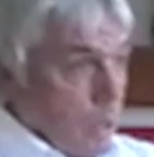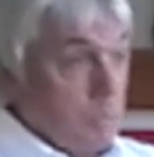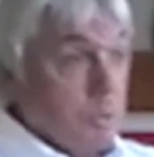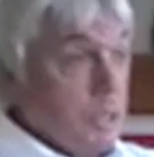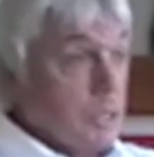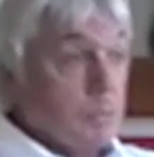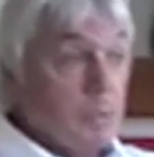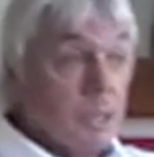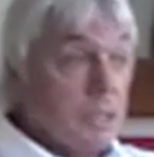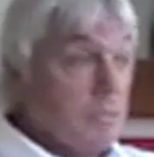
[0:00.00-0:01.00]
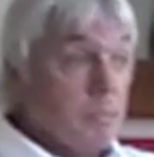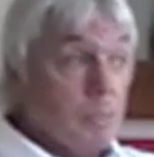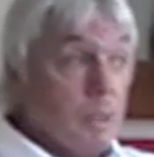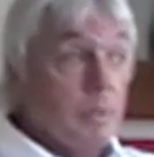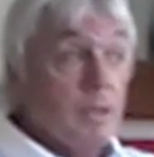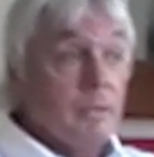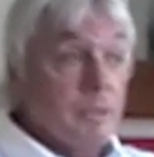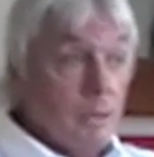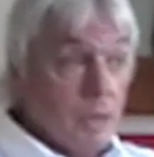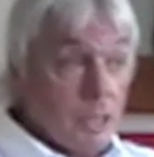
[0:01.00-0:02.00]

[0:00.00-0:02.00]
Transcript: Unpredictability, people in fear and